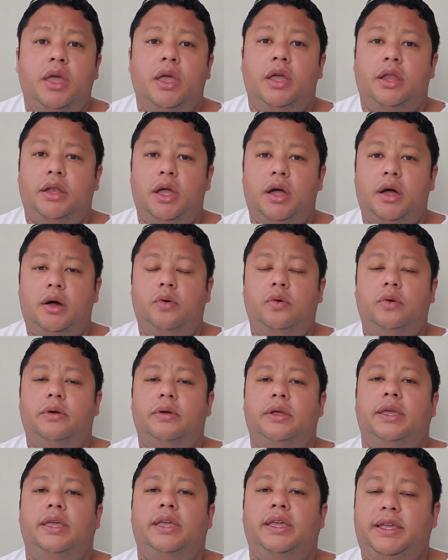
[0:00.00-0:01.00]
Now,
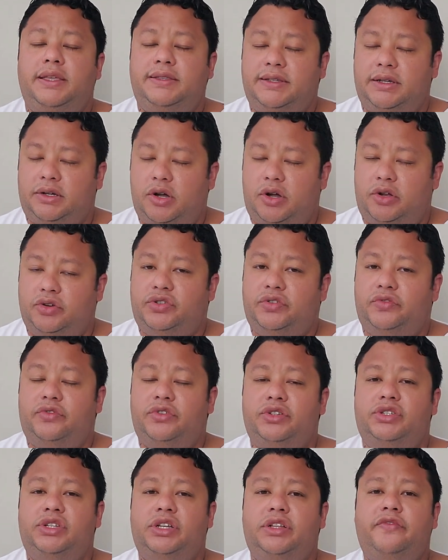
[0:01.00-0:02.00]
he's a
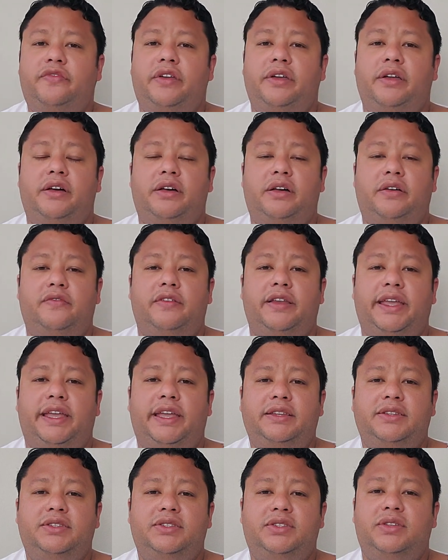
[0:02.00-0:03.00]
controversial figure of
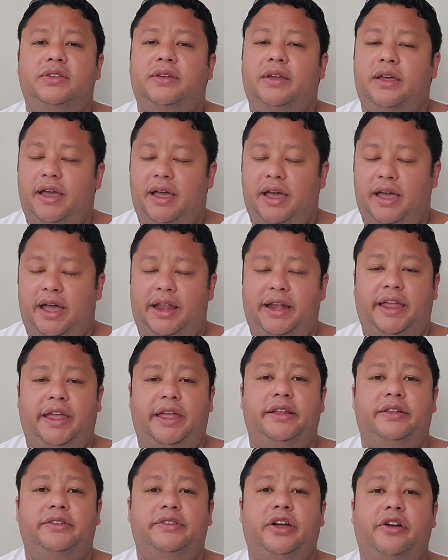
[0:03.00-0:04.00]
late, and I
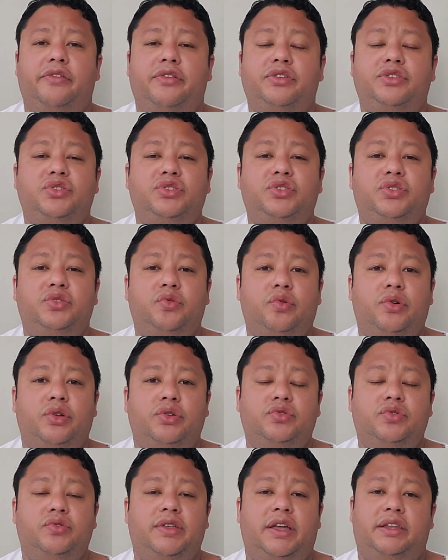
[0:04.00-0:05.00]
encourage you to go and
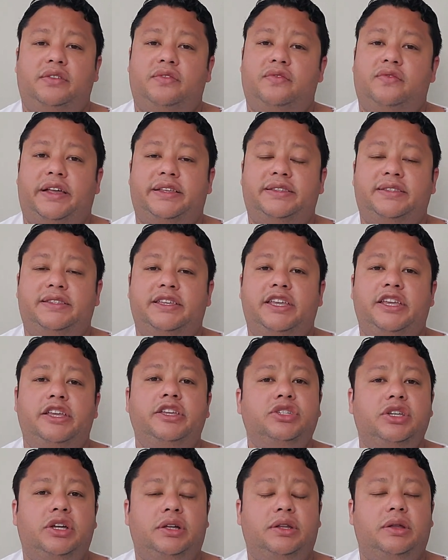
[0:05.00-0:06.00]
do that
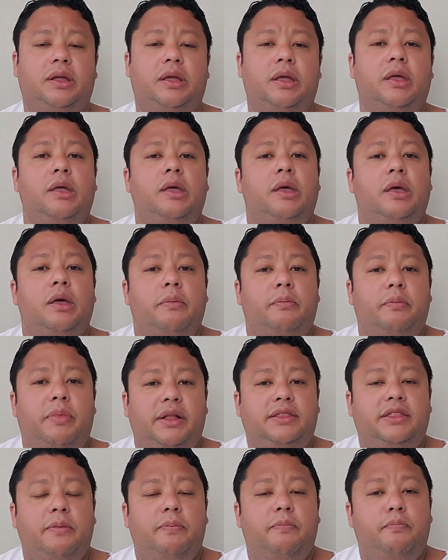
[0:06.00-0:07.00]
investigation.
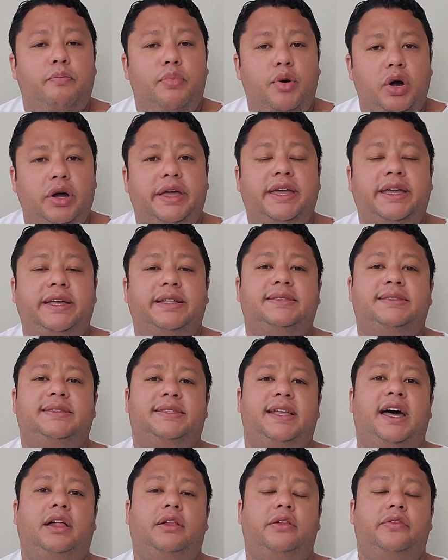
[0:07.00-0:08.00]
But the book
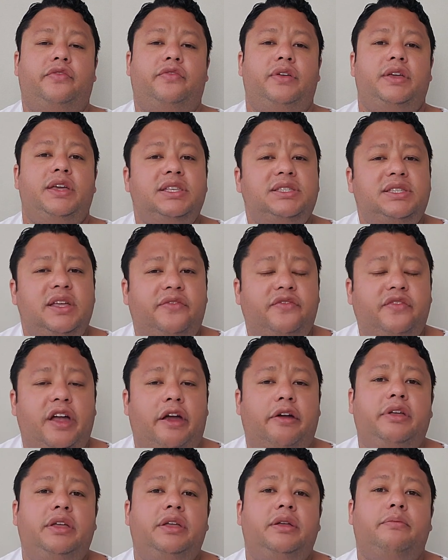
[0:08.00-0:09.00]
itself is a
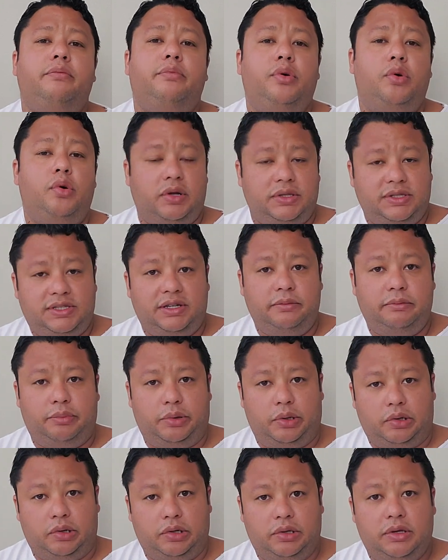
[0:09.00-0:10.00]
very important
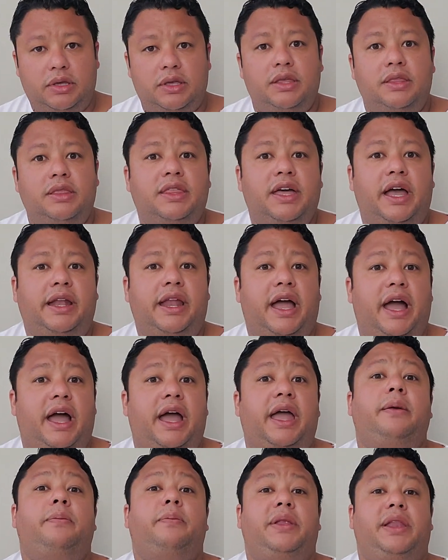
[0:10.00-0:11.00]
book that
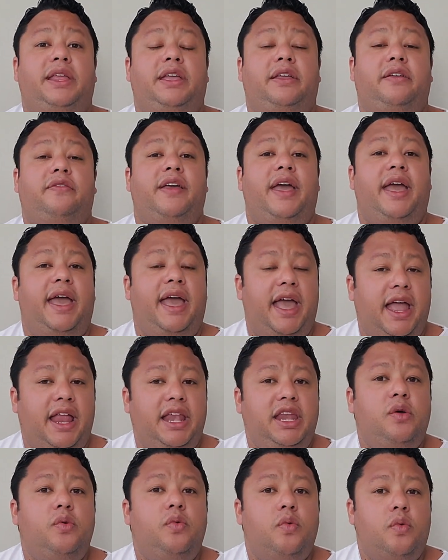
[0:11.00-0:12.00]
I believe
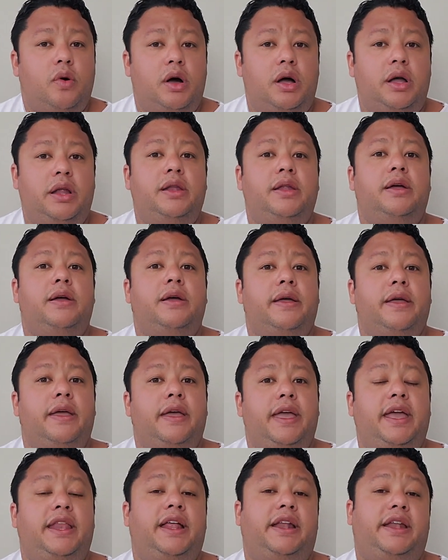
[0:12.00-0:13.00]
anyone
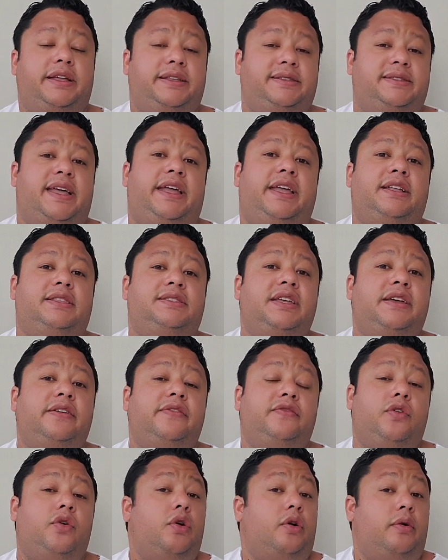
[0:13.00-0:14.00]
in an executive
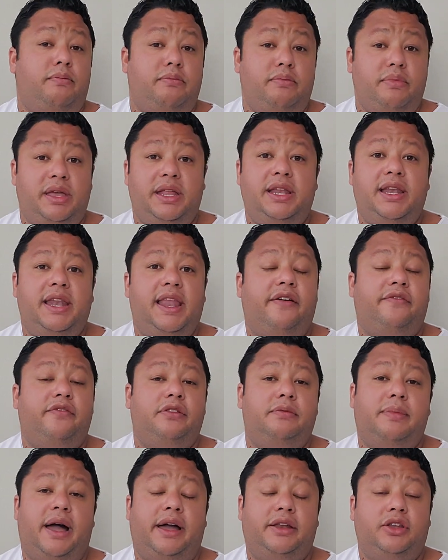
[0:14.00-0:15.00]
or mid-level
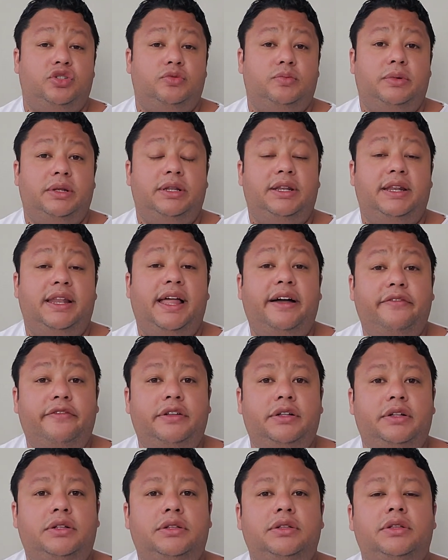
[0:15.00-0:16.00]
management
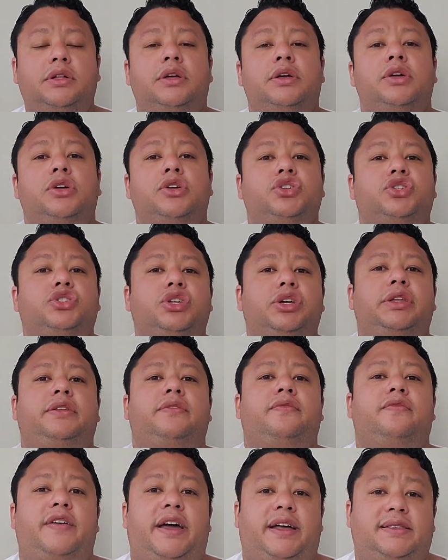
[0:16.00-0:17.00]
level should
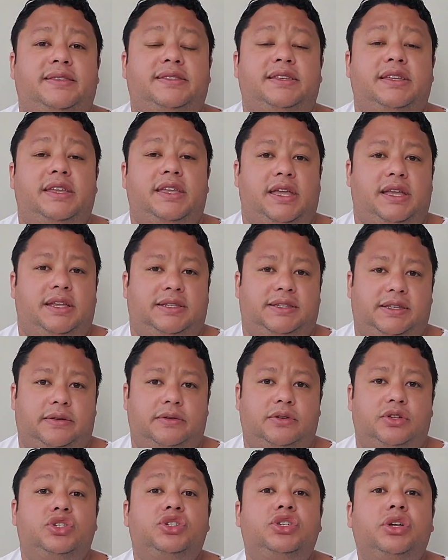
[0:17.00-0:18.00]
investigate,
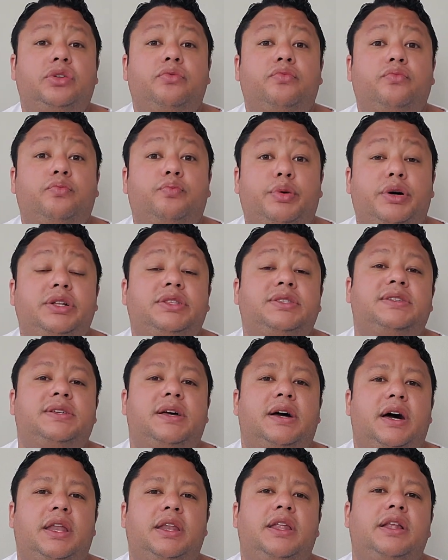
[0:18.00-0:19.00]
should put
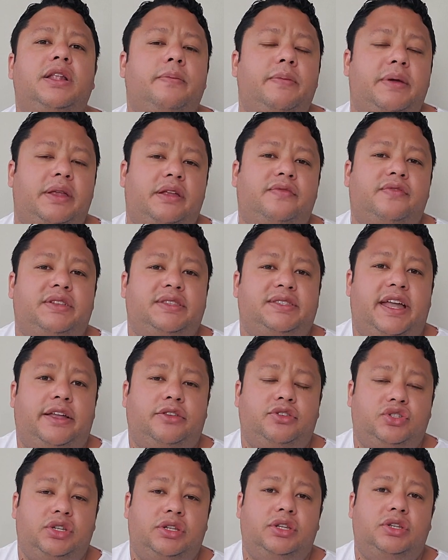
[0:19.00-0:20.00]
a little bit of
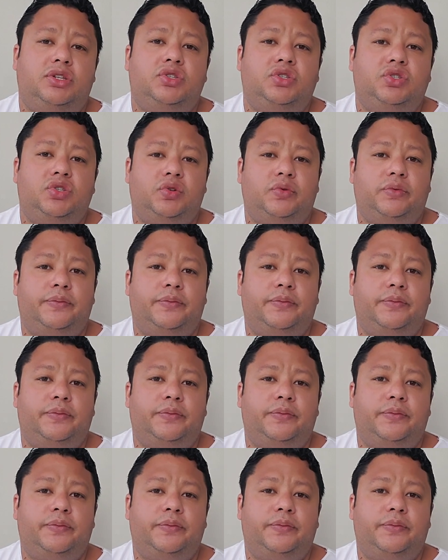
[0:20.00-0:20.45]
attention into.